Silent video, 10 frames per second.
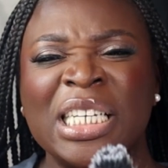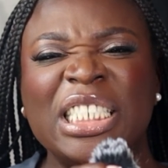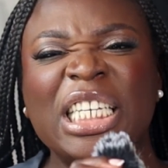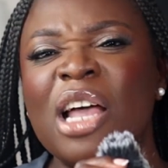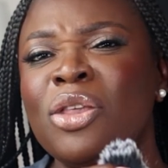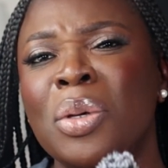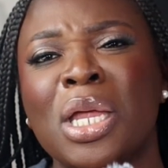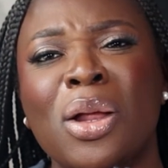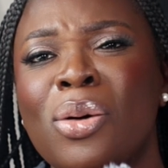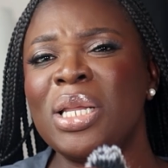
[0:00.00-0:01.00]
child, you
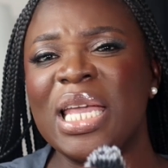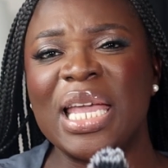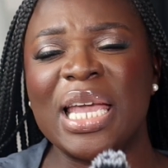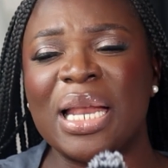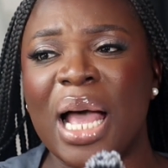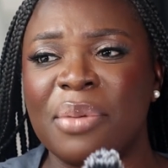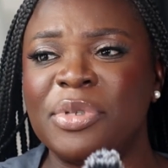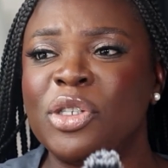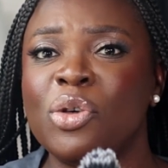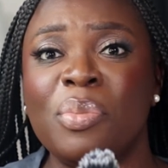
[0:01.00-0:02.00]
can only get up
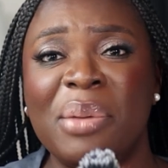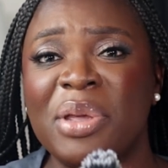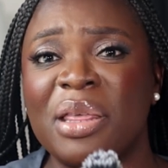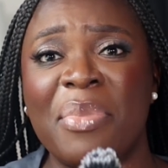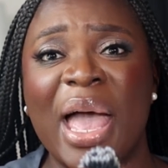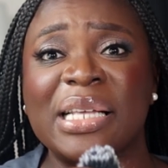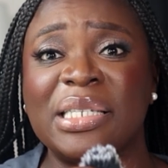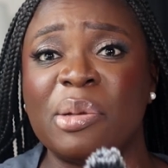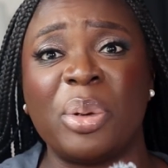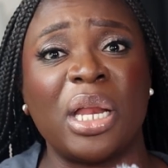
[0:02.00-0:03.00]
to maybe the max,
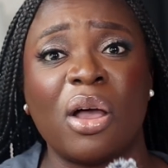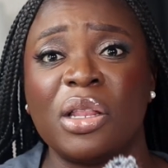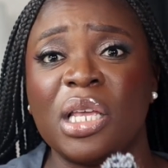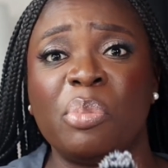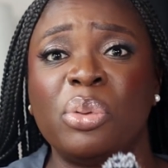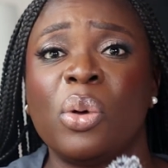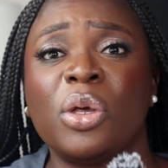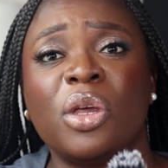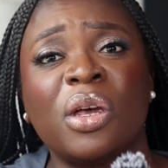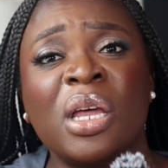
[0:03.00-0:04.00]
depending on the
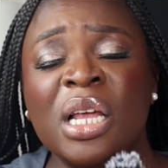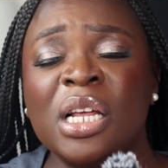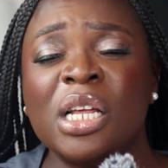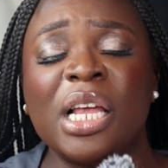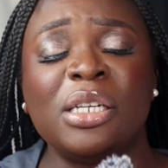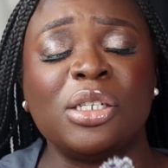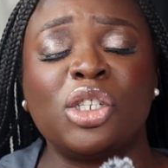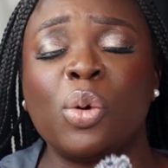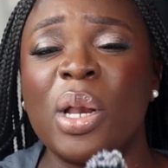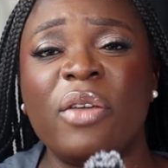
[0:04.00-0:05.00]
employer, at
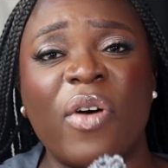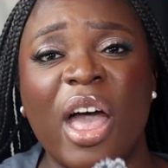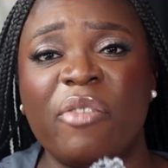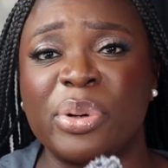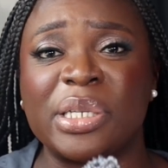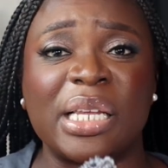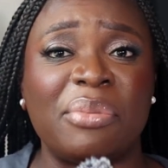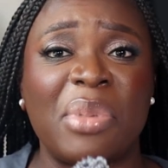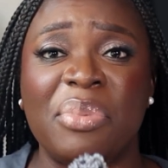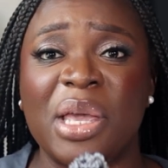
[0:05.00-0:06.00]

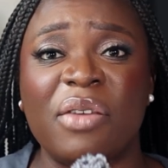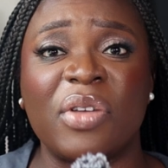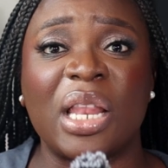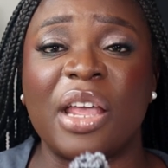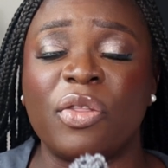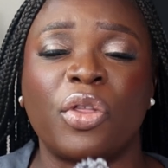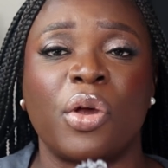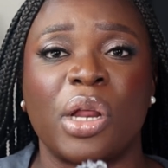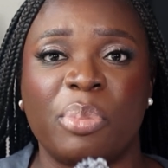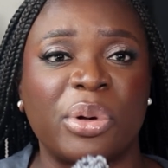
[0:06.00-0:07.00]
25%, maybe even
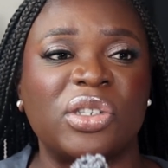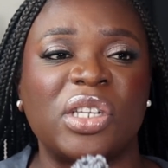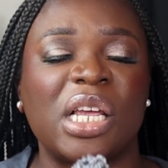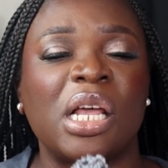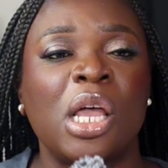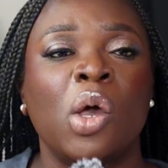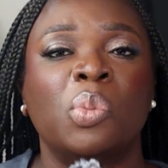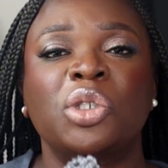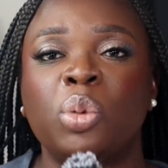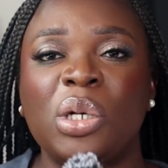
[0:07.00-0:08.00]
30%,
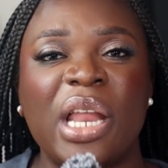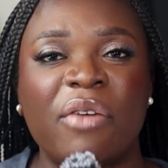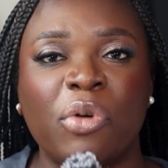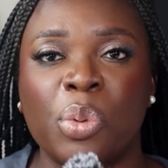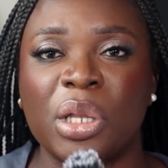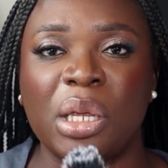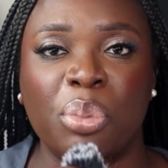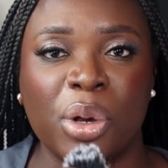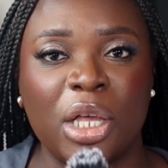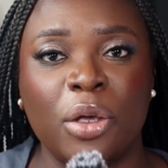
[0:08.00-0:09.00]
which will never really
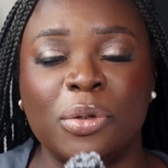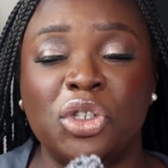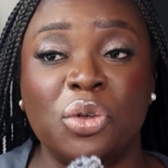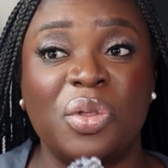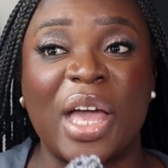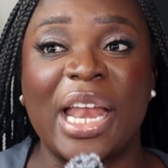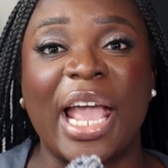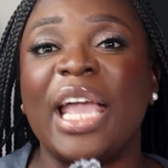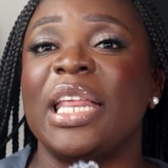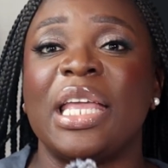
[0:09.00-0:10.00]
bring you to that
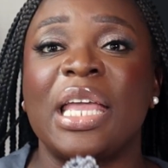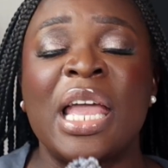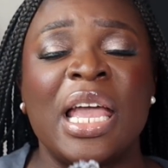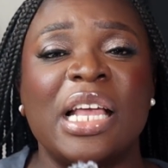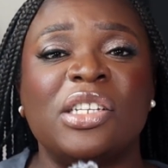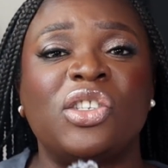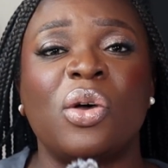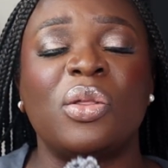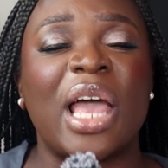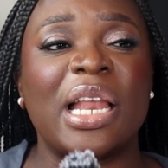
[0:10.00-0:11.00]
80. And
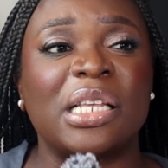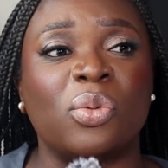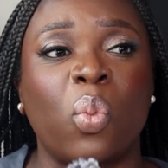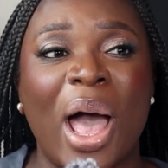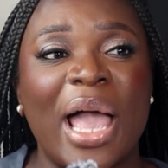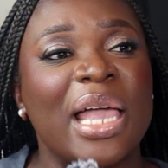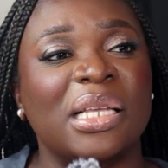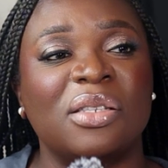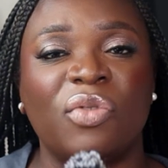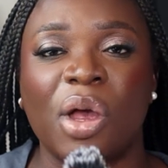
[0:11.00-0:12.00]
so that is why it
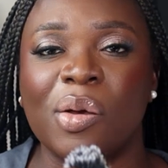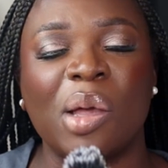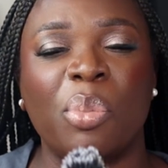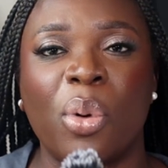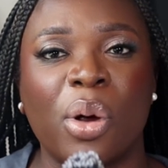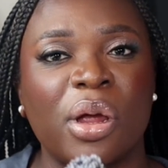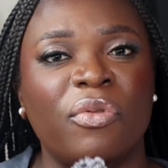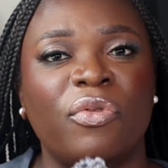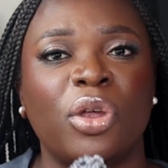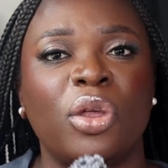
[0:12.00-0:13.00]
is very
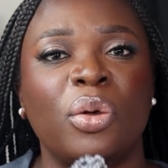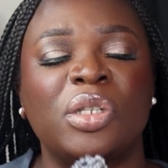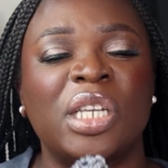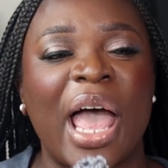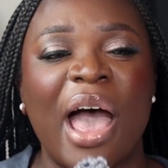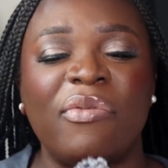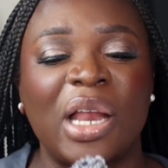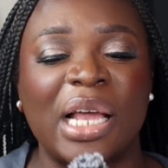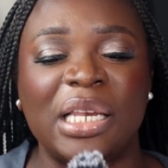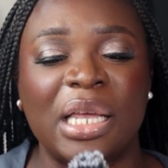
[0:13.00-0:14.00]
important for you to have
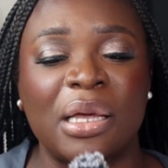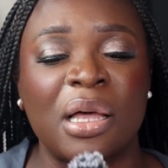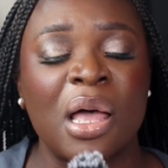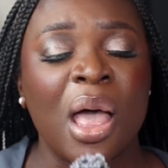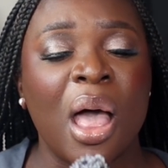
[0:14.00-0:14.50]
an idea